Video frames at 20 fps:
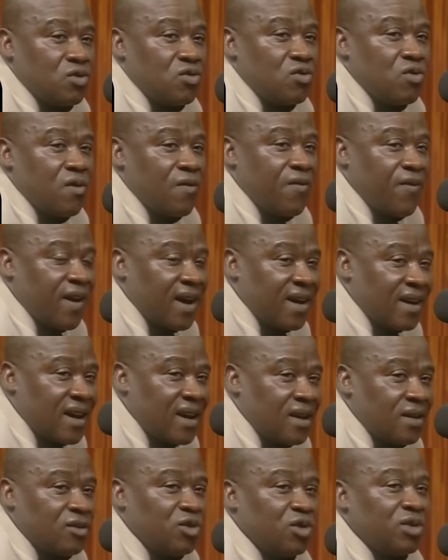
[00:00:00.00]
Do you know
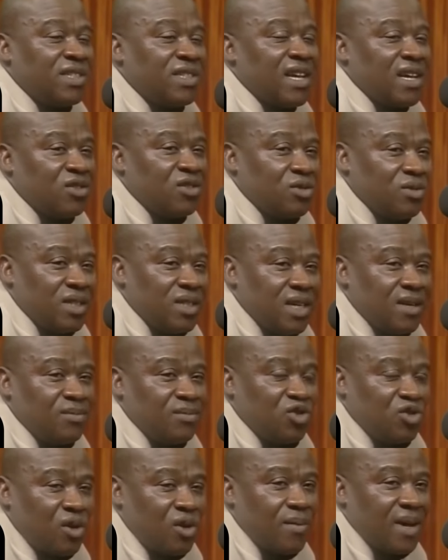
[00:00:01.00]
Farah? You see, I should name
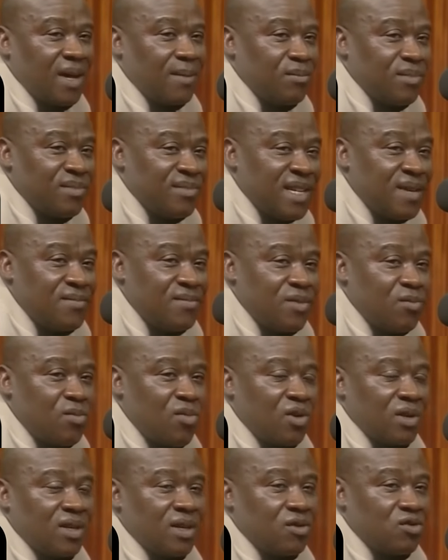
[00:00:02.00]
some. I'm naming
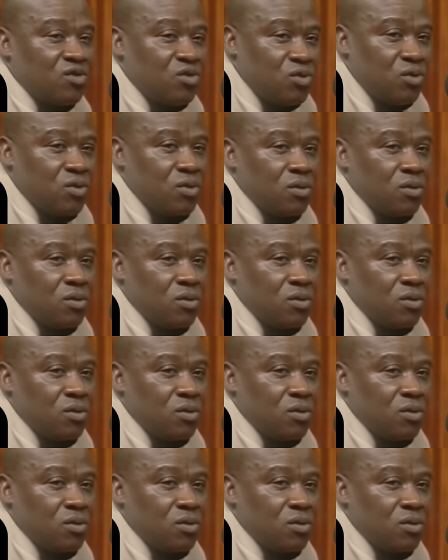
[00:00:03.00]
more than two.